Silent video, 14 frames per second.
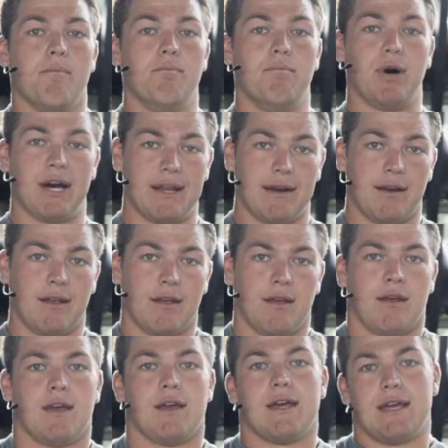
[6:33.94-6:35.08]
but
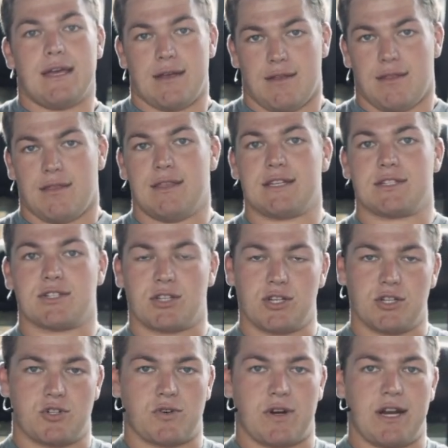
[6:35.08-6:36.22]
this is a
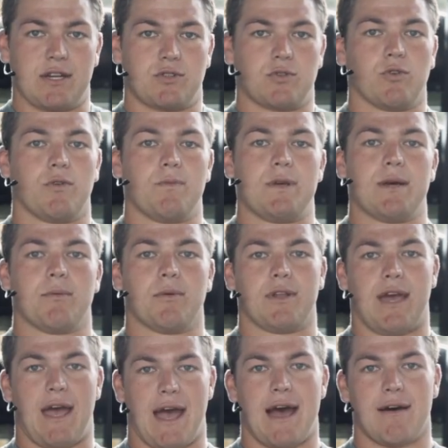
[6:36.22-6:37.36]
good training tool to be able to
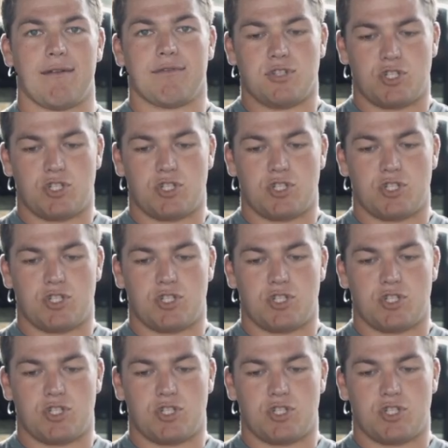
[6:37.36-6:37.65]
have